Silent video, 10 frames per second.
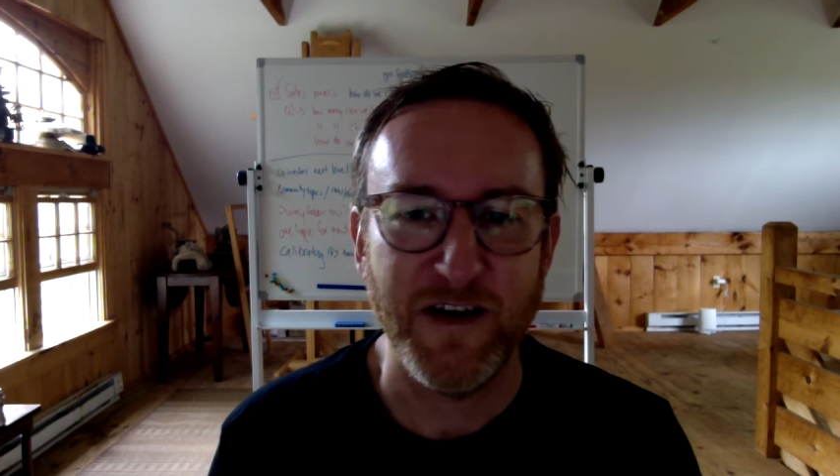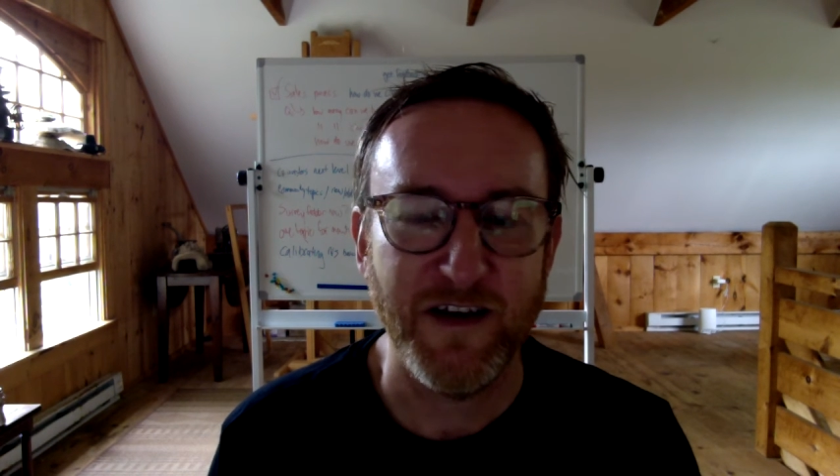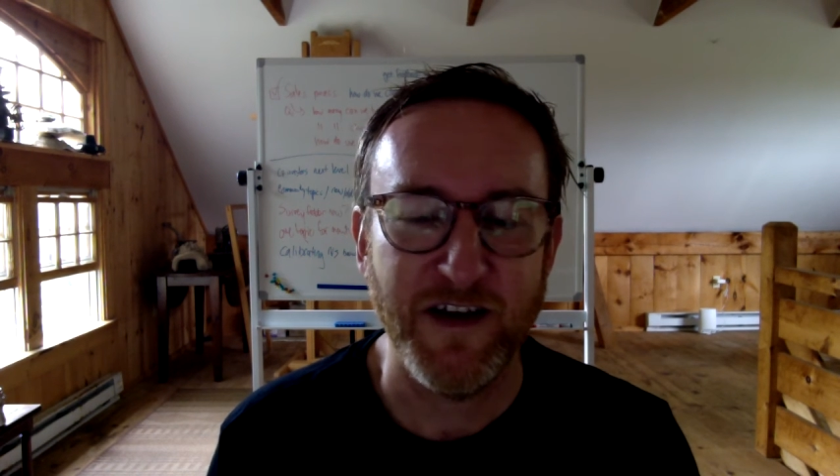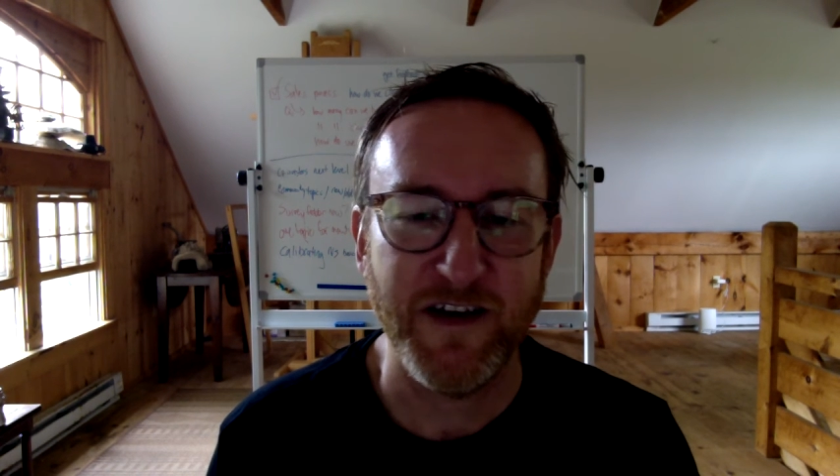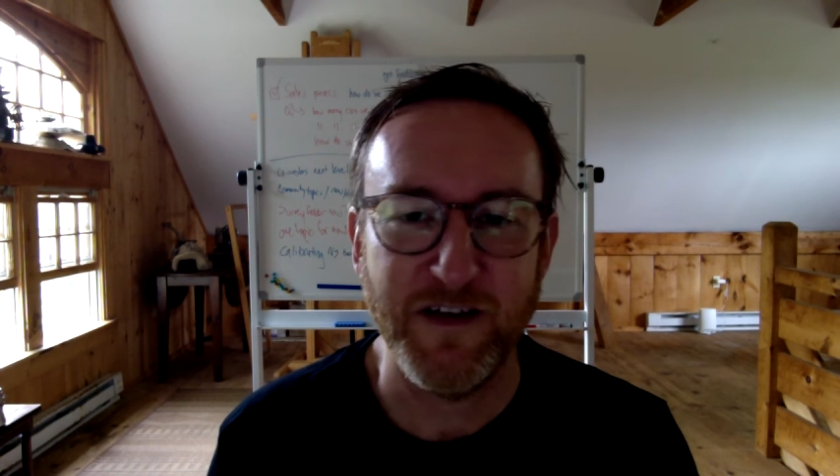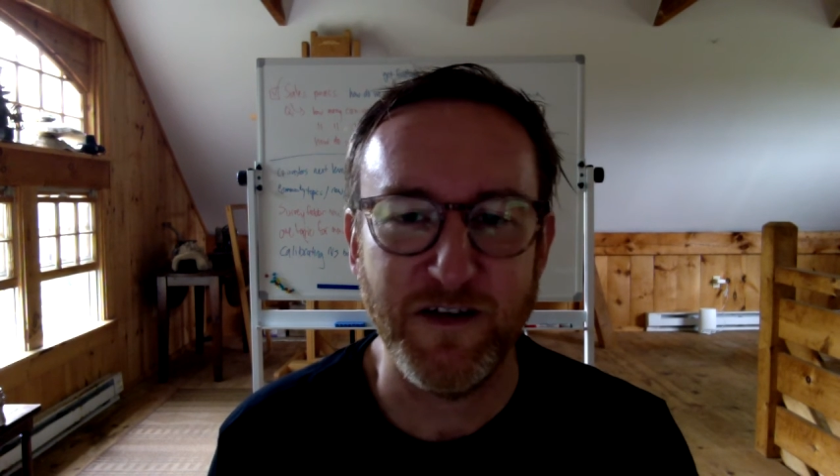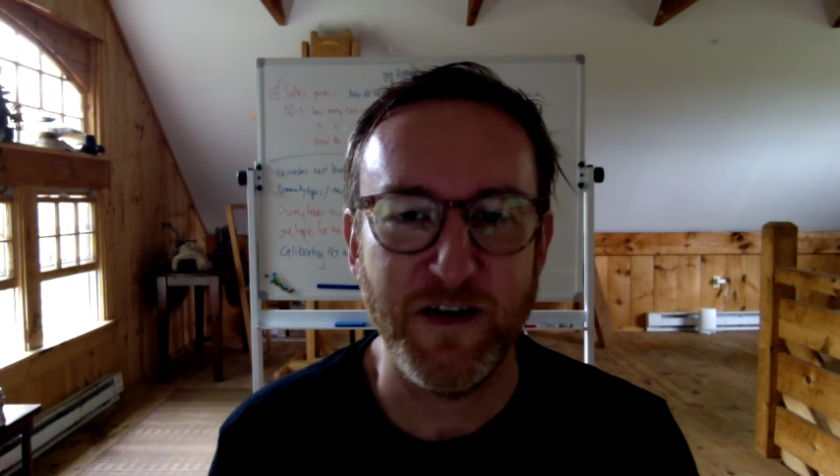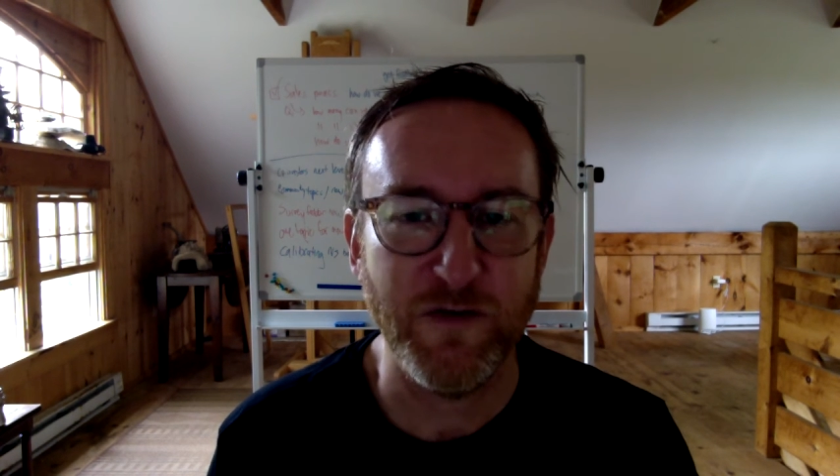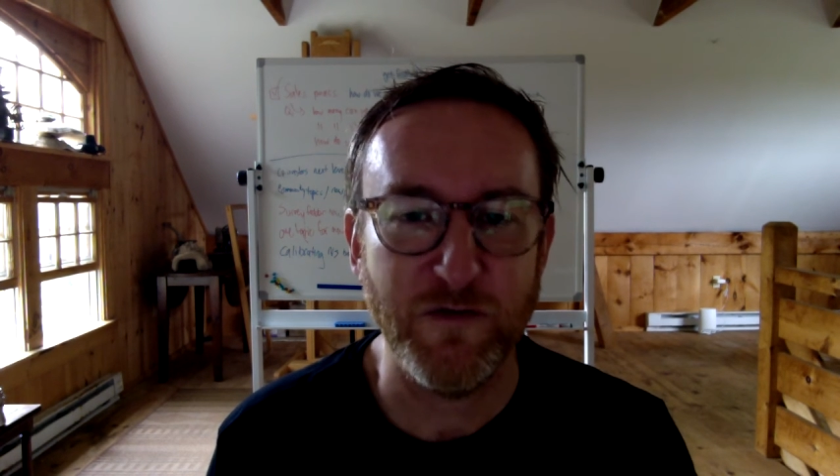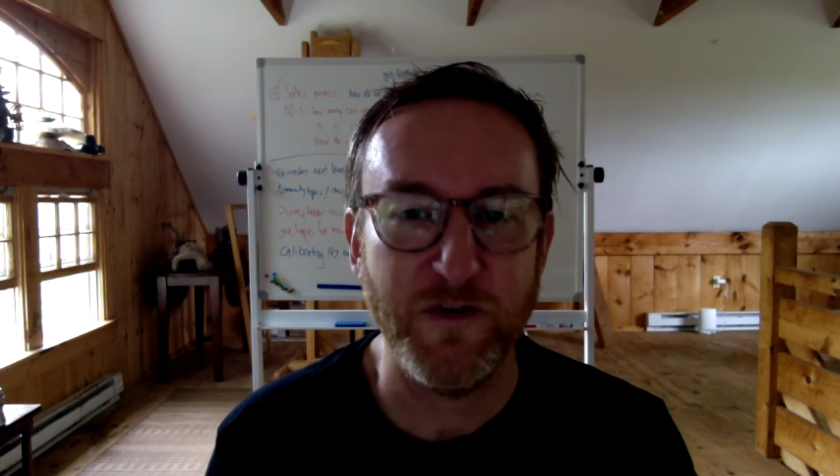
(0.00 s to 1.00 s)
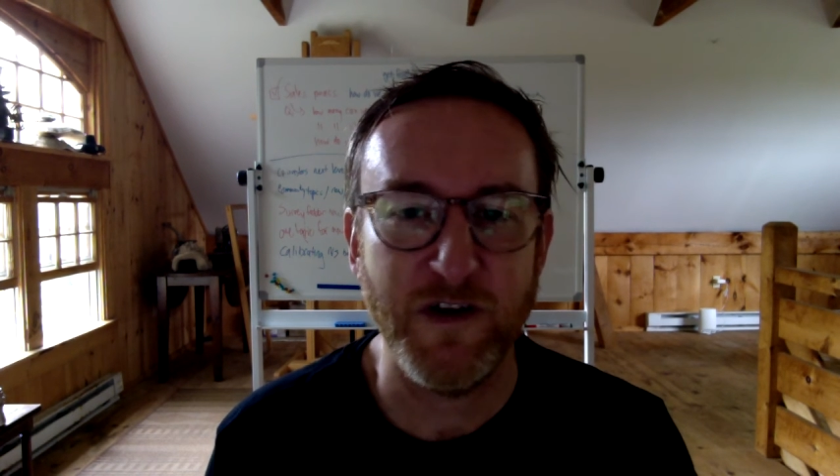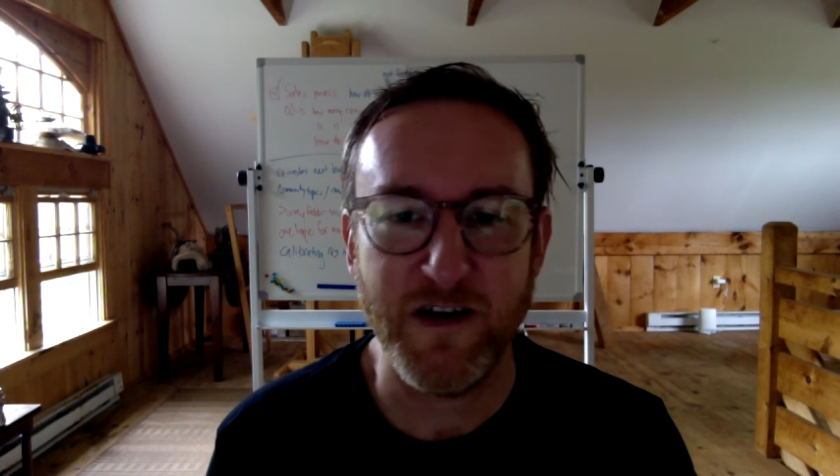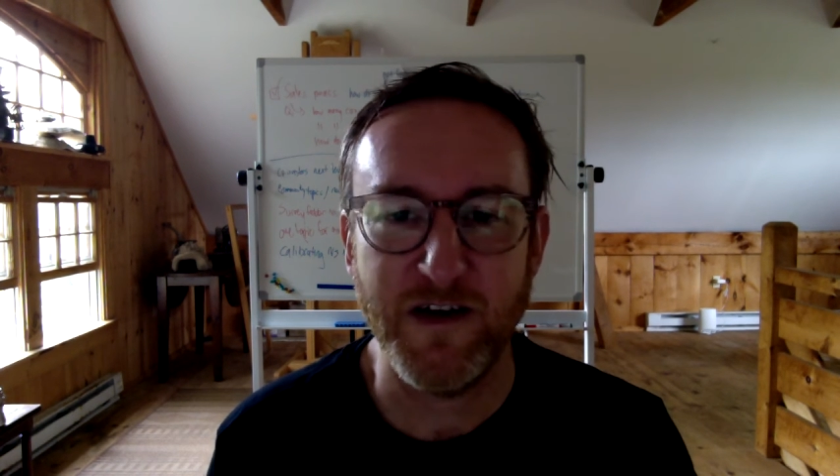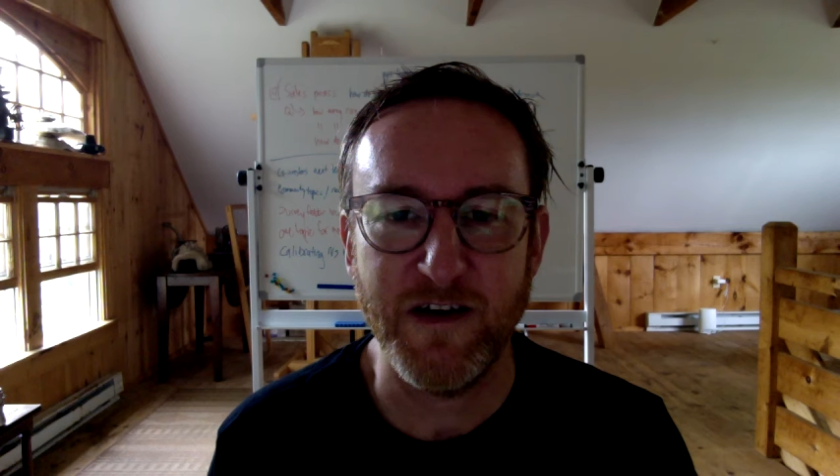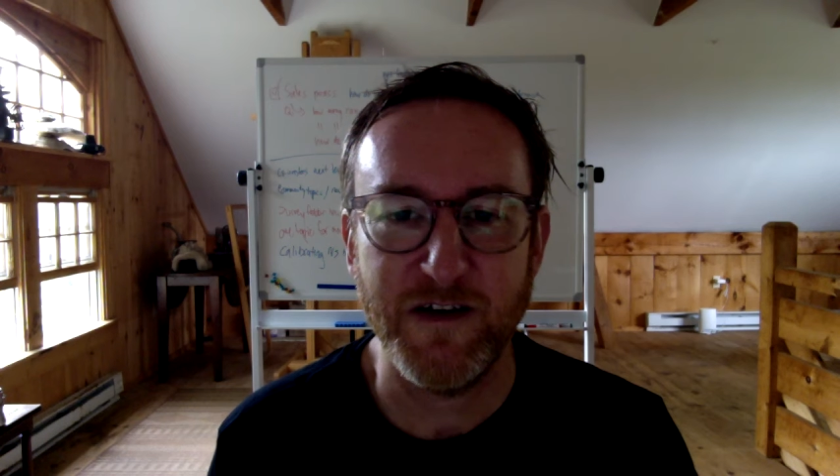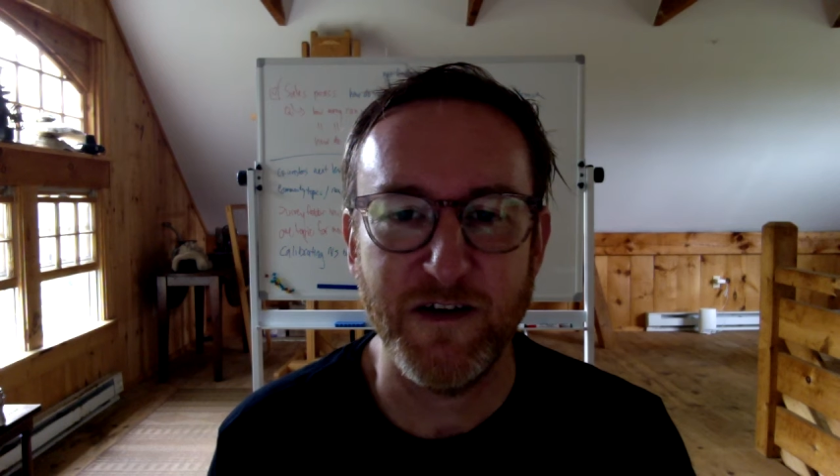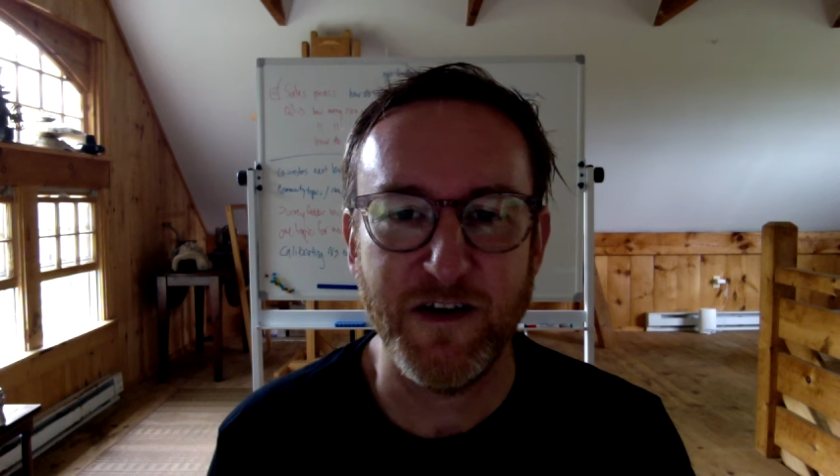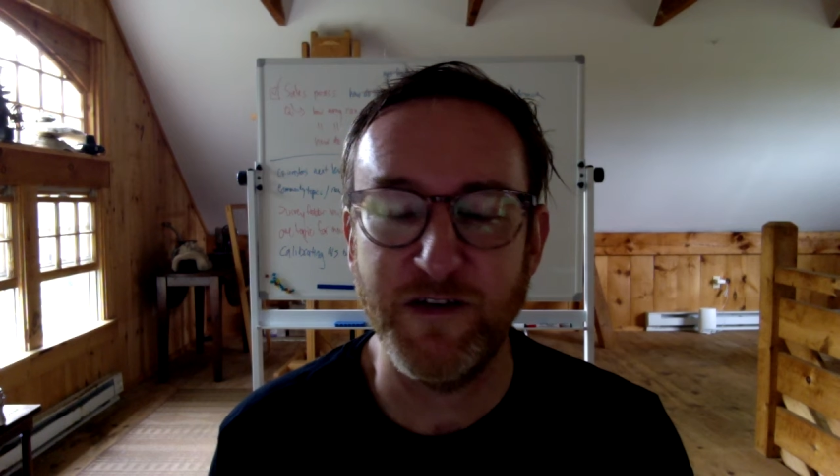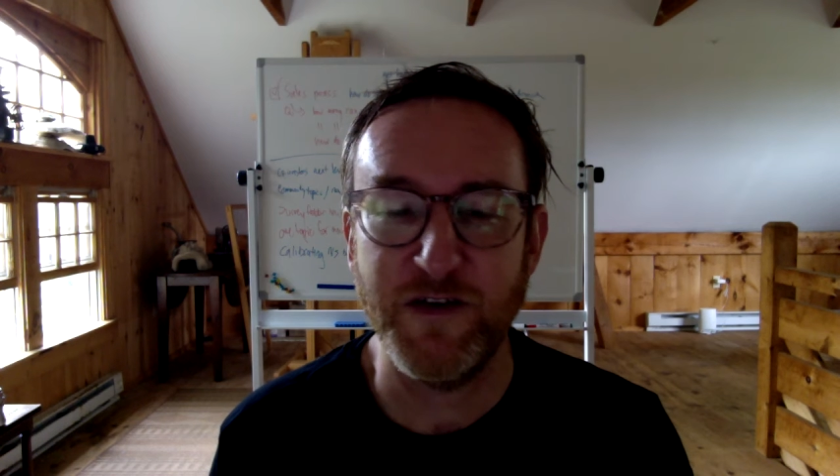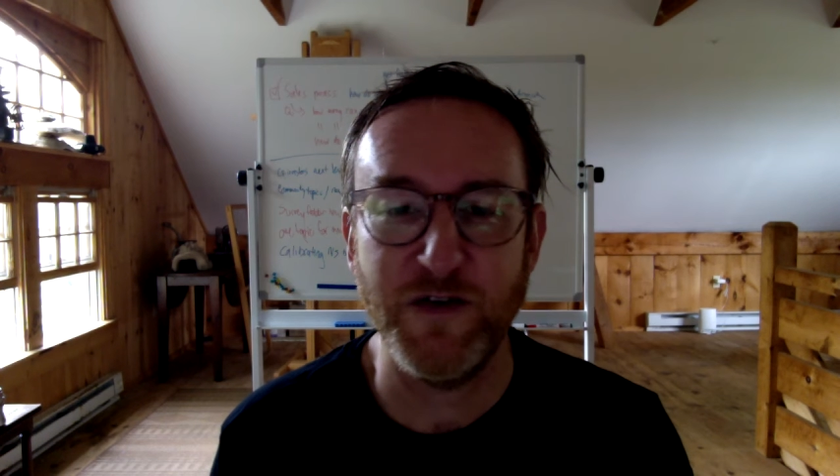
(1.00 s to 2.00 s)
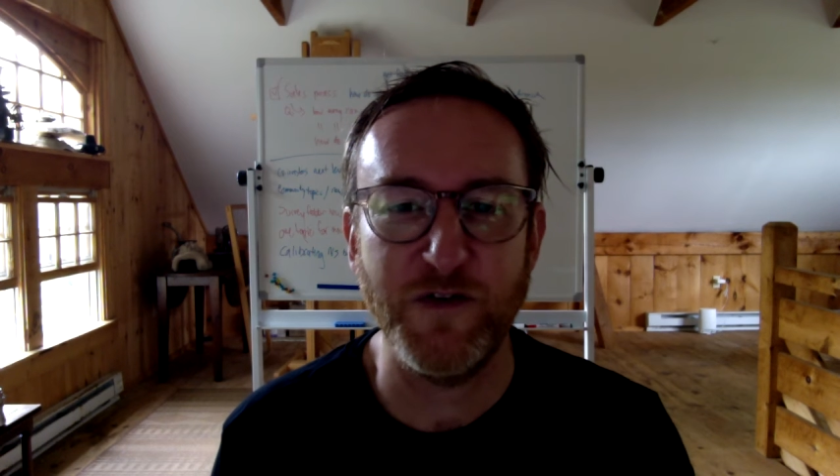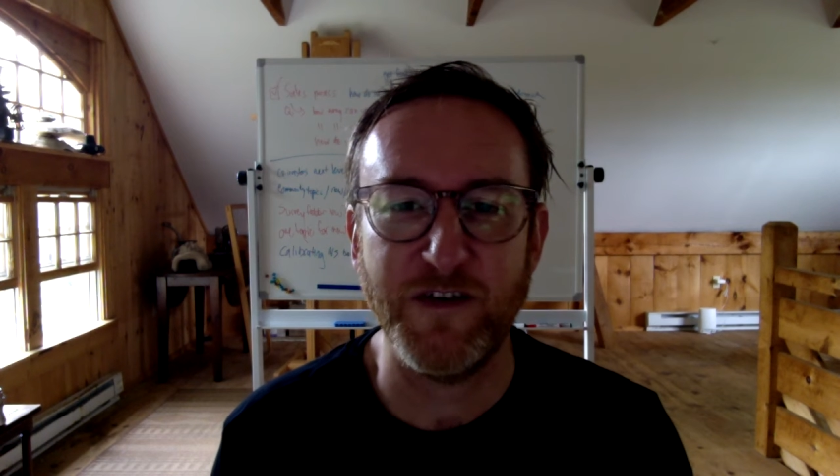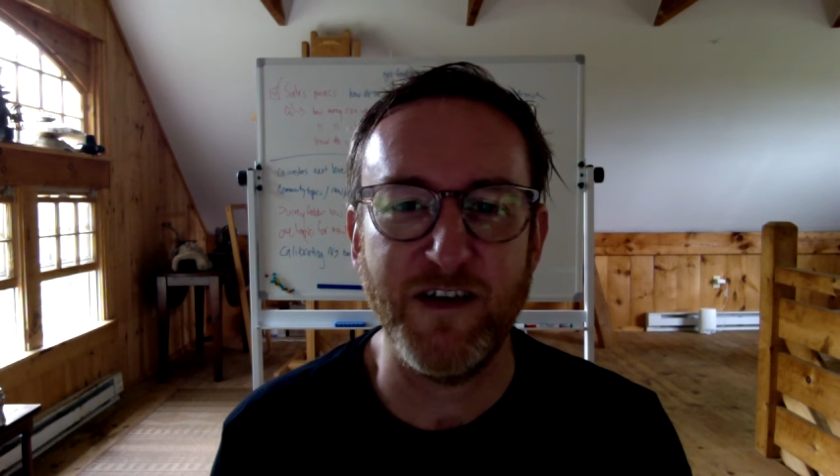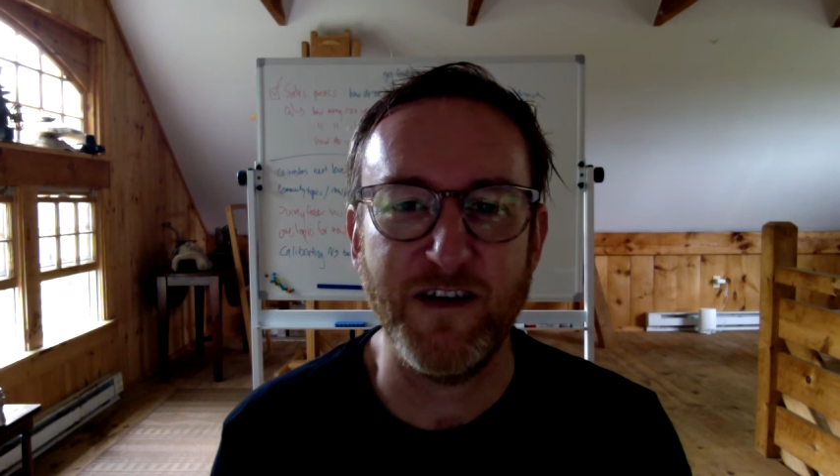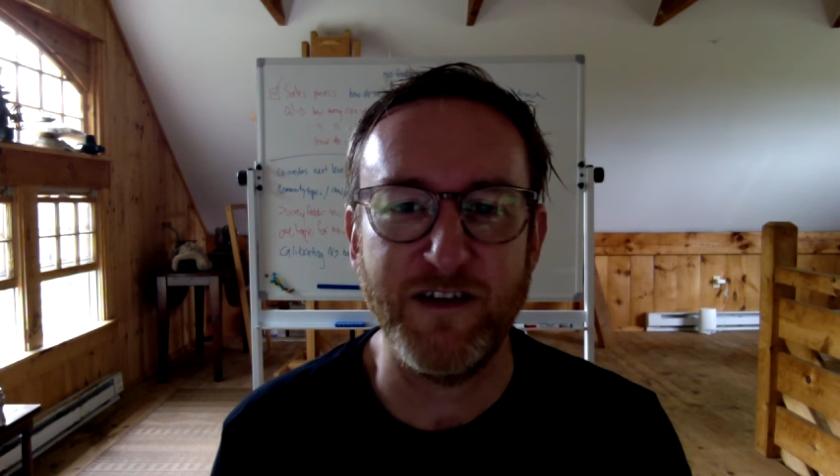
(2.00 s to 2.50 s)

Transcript: continued success